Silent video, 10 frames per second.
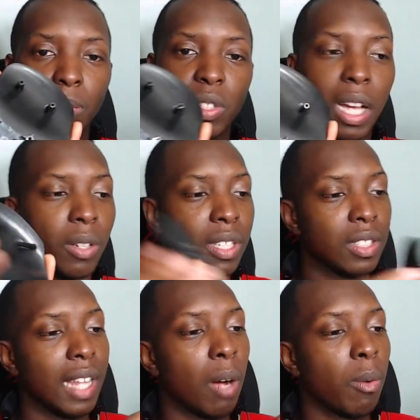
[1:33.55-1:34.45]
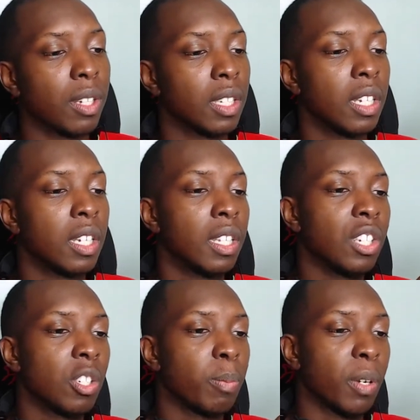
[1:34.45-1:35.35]
You see how easy that was? Then you
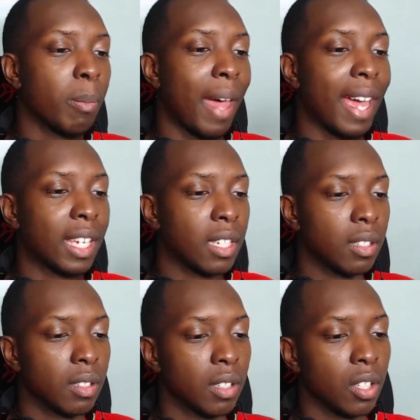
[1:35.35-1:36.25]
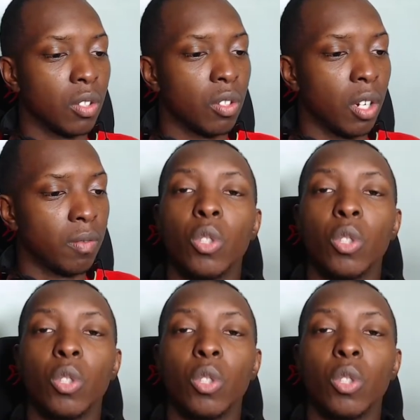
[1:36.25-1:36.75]
just put it back in, you know.